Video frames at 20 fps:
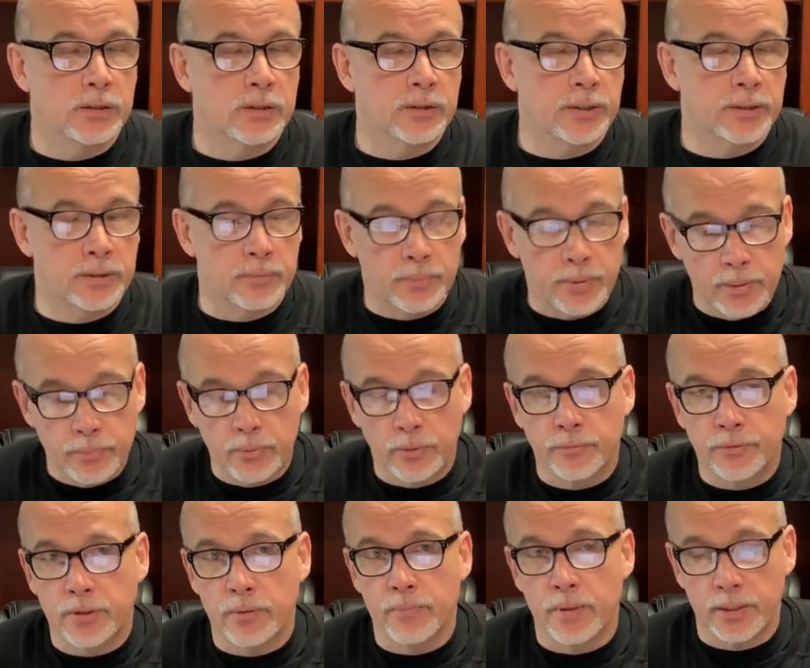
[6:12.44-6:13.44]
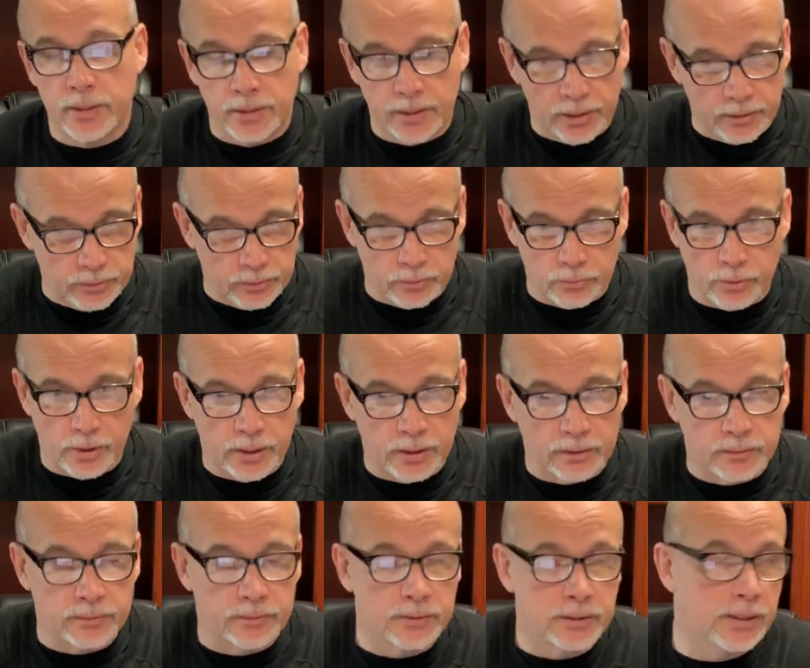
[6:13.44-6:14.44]
that the people have committed under the rug.
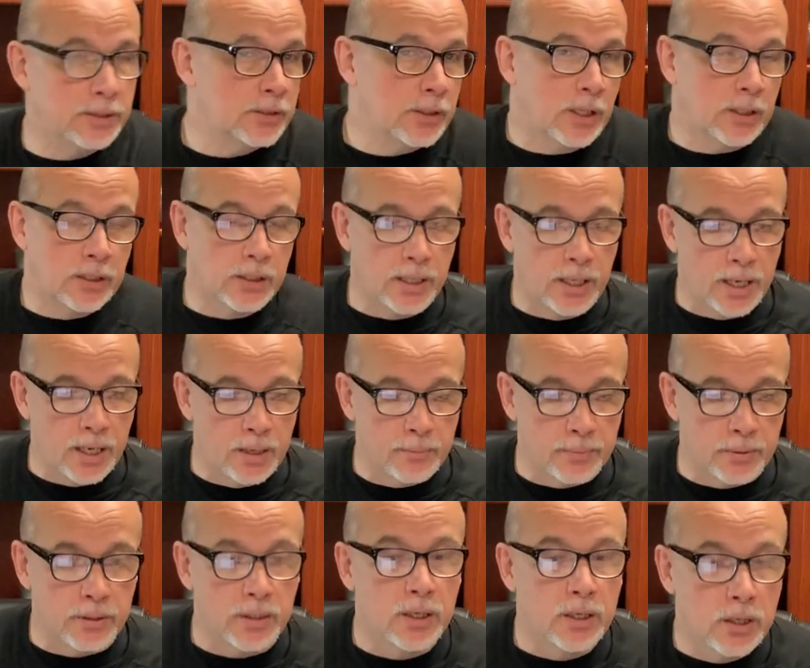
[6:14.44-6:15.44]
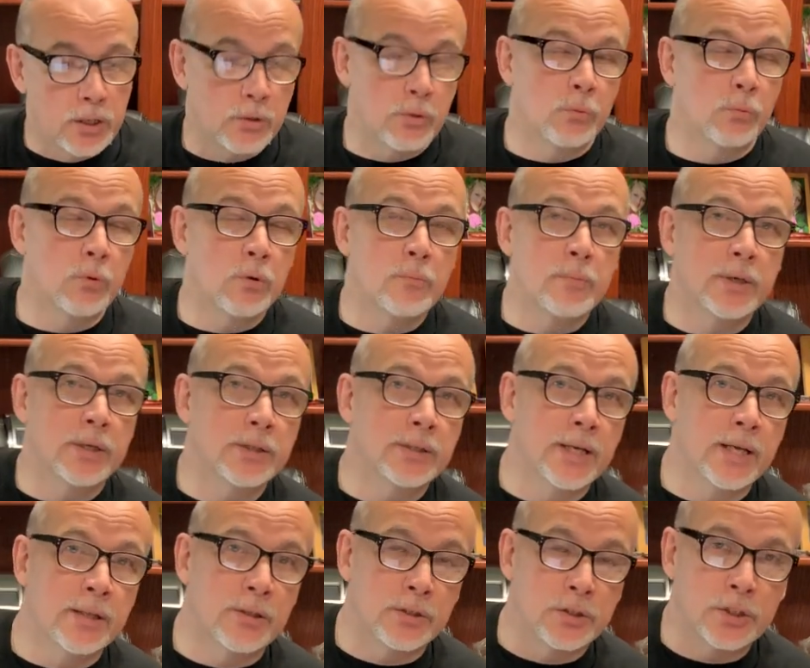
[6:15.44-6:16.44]
It's not going to happen. There will be a
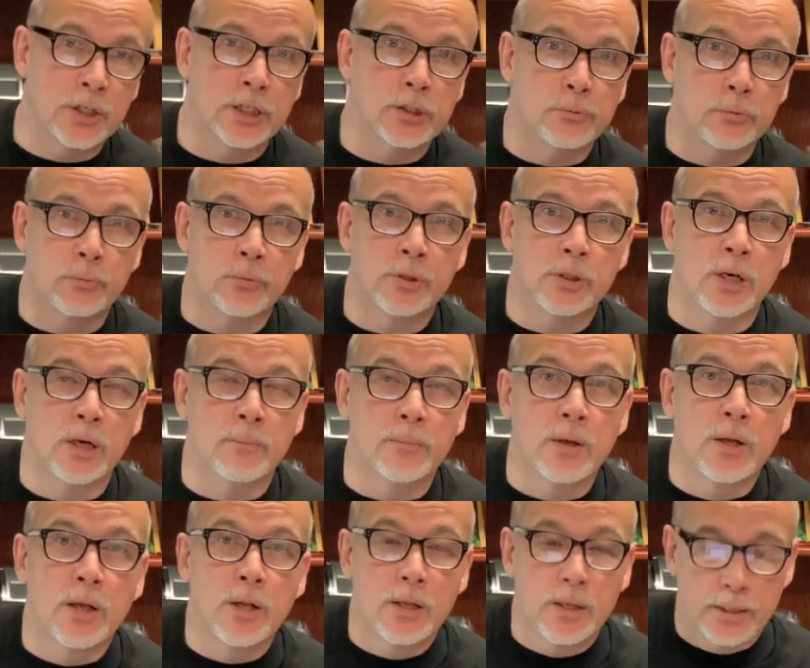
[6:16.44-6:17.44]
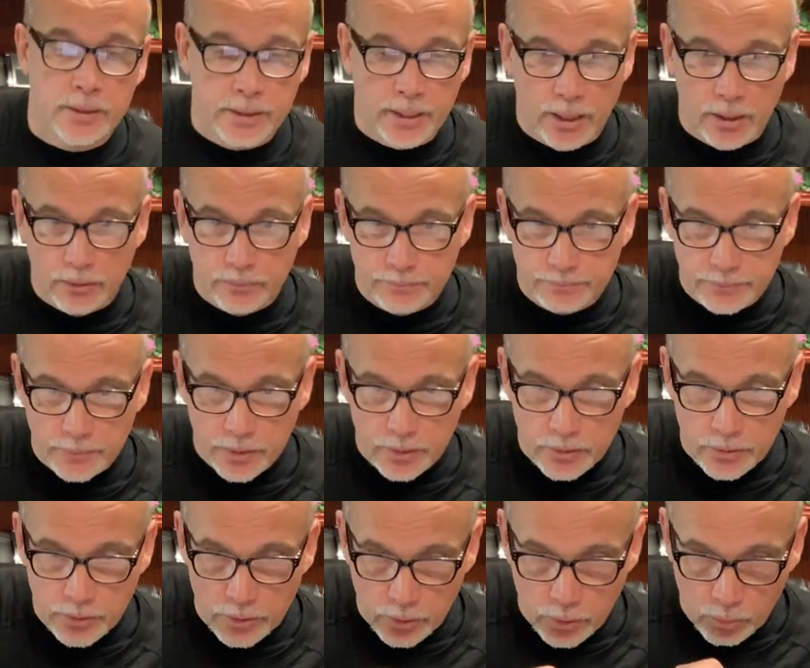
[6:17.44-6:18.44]
day the judgment will come. Now,
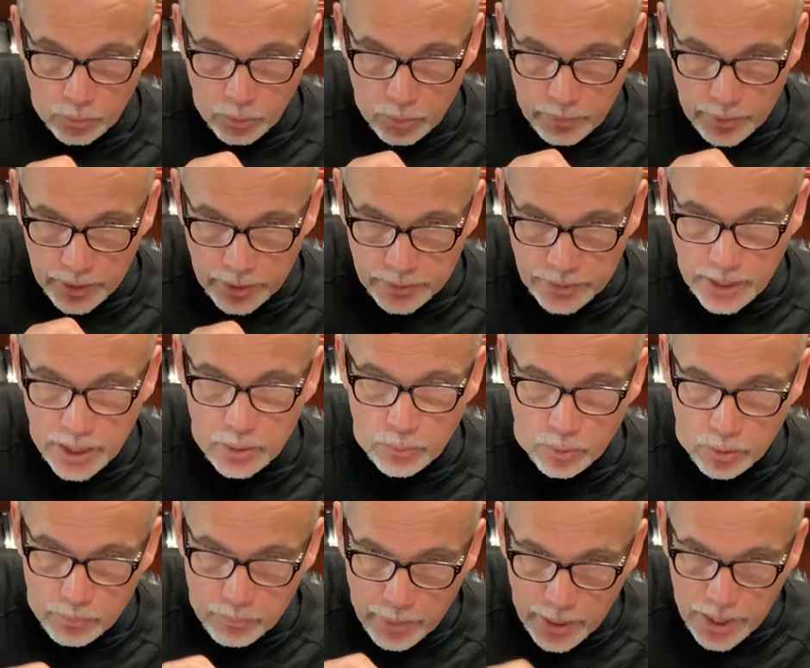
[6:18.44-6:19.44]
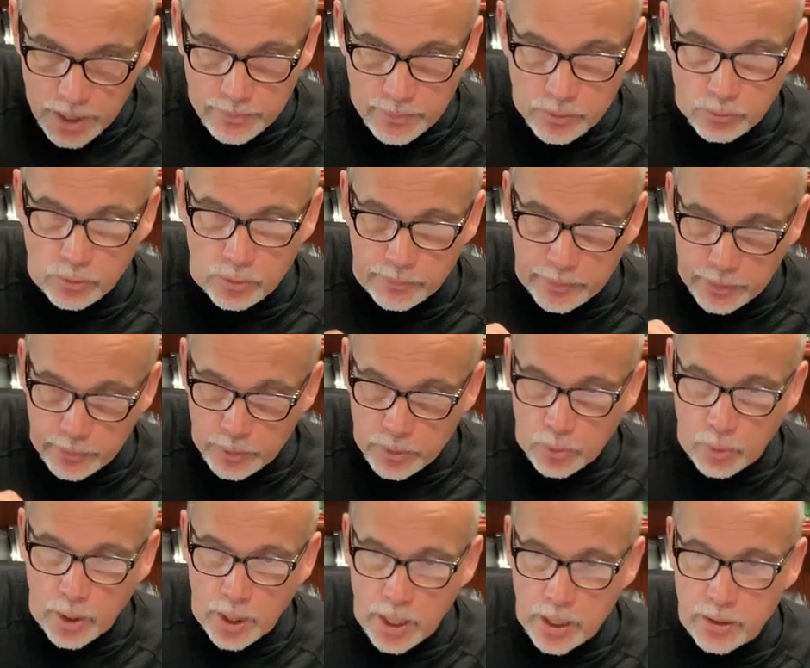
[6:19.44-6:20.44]
there will be a day where payment will be
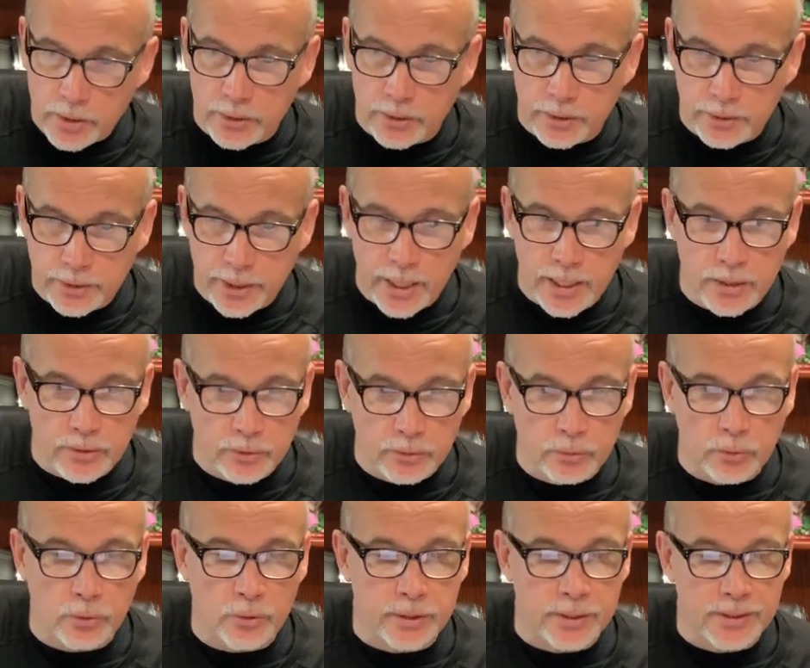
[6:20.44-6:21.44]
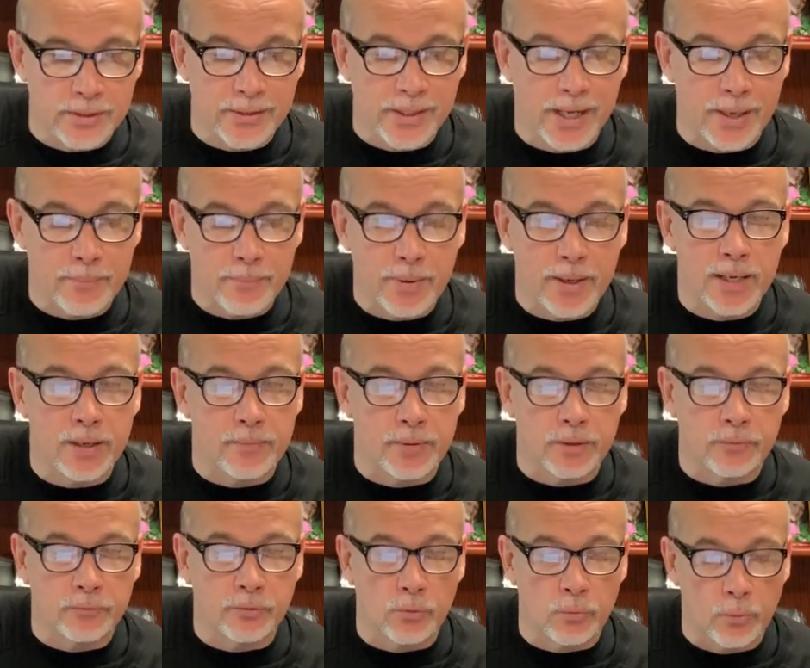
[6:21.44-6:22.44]
required, and the day of the Lord is that
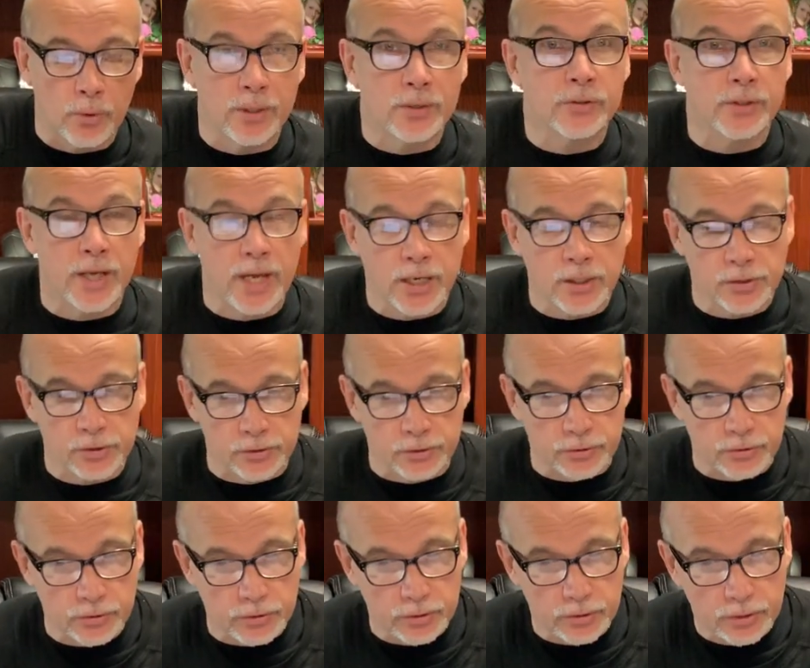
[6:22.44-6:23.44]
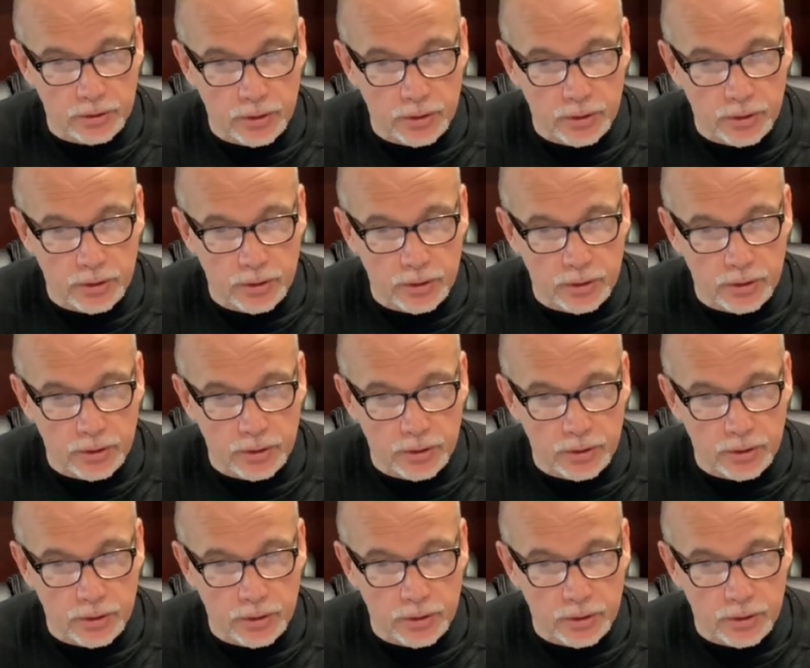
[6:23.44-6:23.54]
payment for one's actions.